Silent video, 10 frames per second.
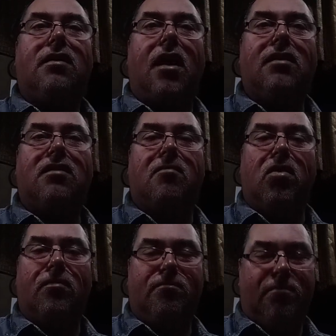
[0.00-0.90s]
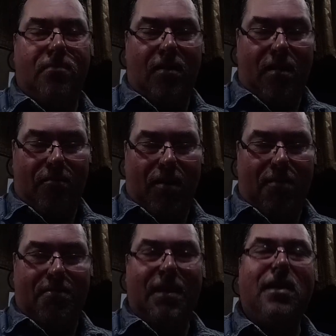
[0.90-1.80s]
Got some, what
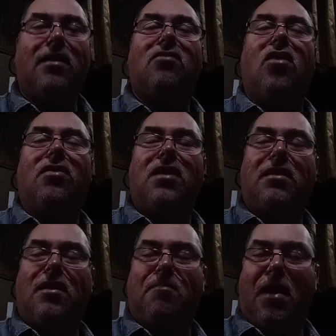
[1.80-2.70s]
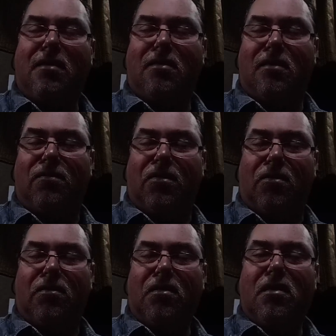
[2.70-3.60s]
I'm thinking is authentic Mexican
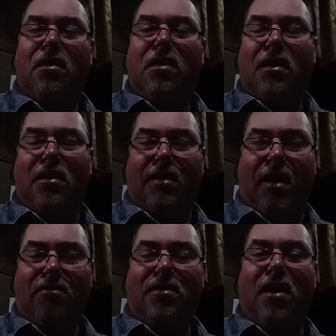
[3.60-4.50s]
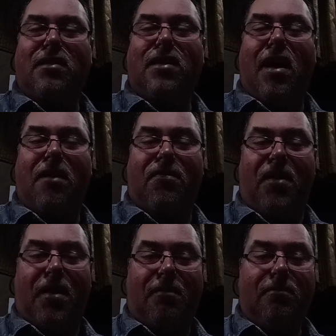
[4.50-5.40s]
food in an outside
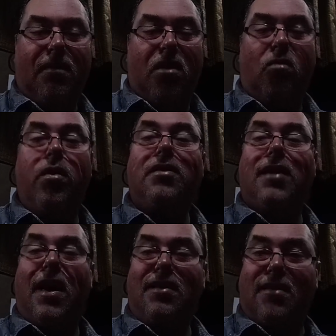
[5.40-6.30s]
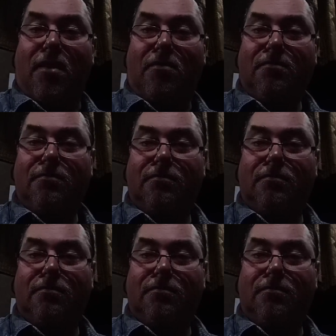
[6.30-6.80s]
cafe with queso.